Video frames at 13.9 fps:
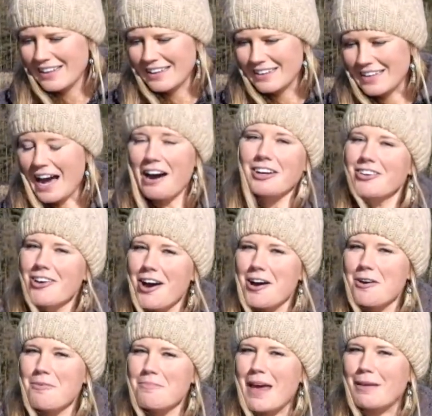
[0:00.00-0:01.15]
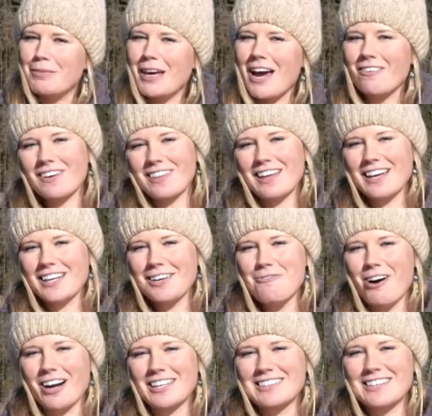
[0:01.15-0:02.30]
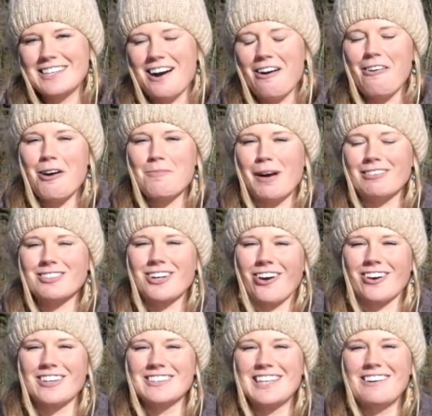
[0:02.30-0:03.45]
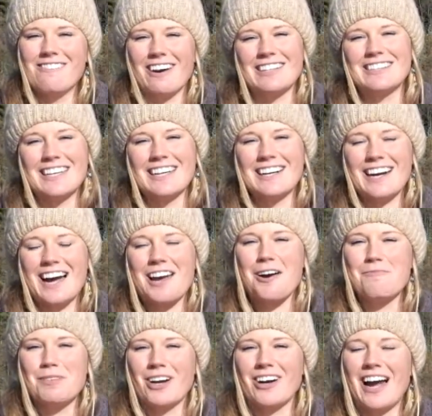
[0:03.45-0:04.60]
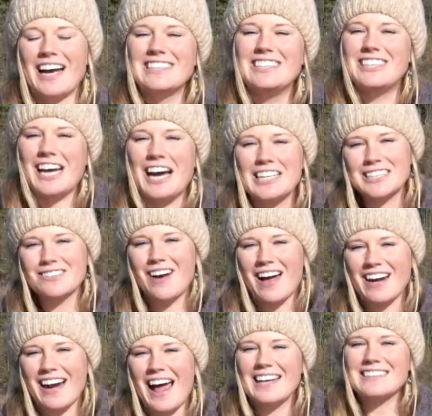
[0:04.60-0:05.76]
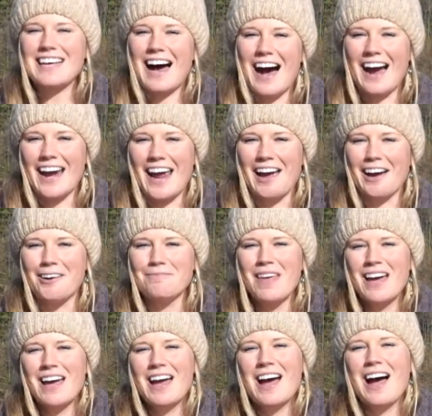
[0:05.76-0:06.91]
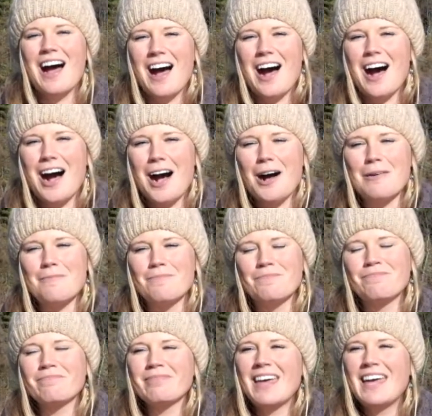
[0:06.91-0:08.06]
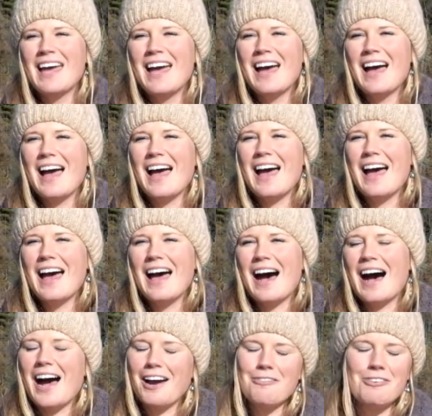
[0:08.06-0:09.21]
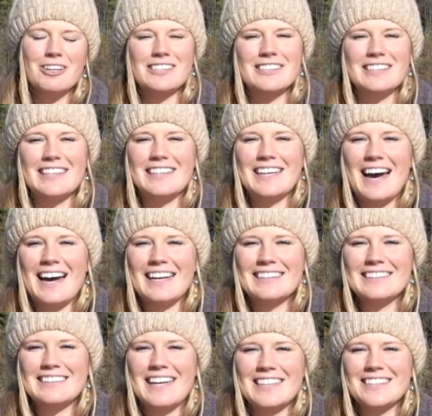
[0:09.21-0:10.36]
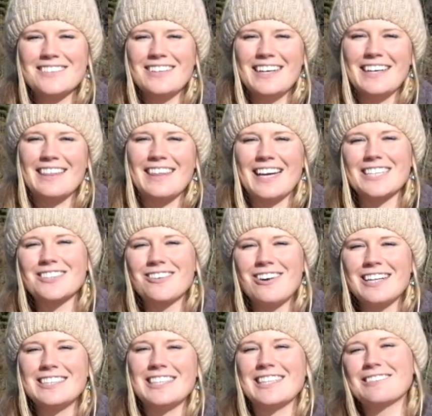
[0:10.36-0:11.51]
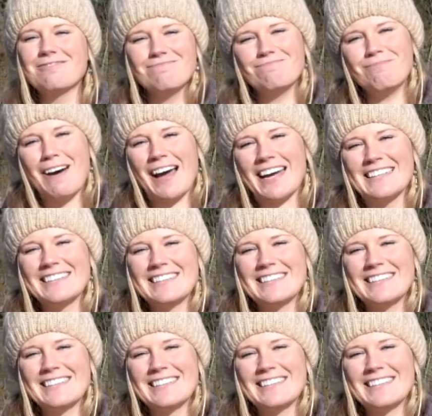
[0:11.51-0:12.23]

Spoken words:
now you know maybe everything you wanted to know about turtles in winter. I hope you're as jazzed about it as I am. I will see you guys next week. Thanks for watching. Bye.